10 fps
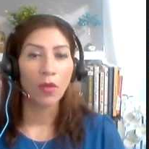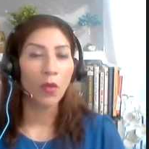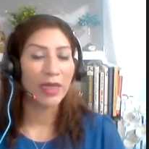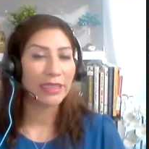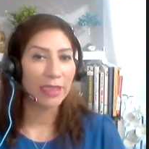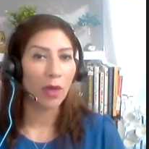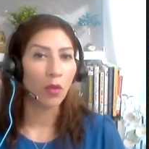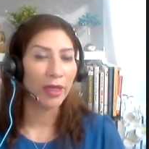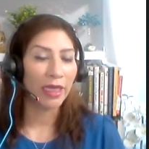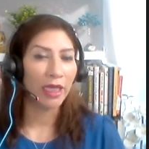what is not
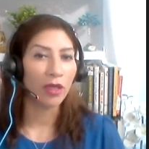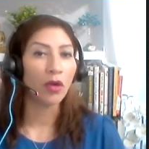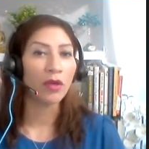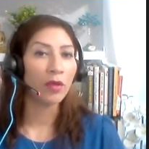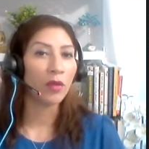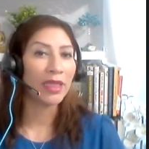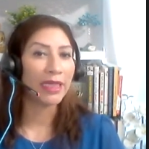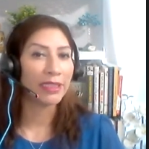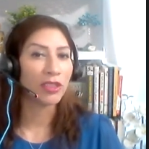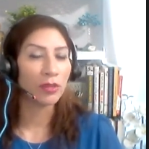working, or the
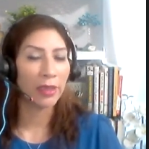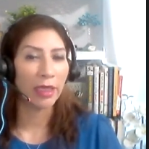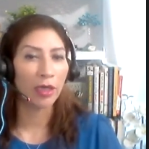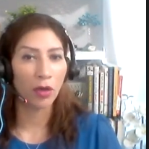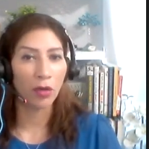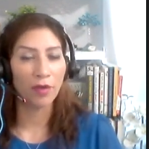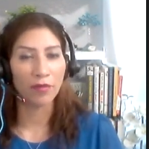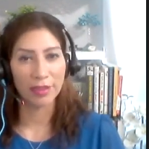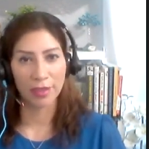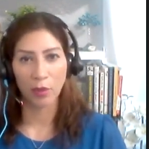willingness to let go
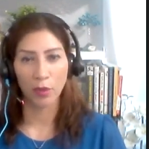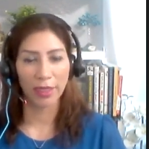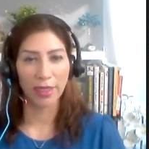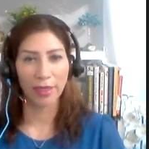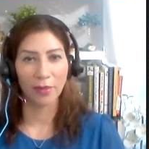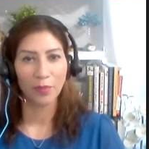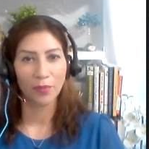of what's not working.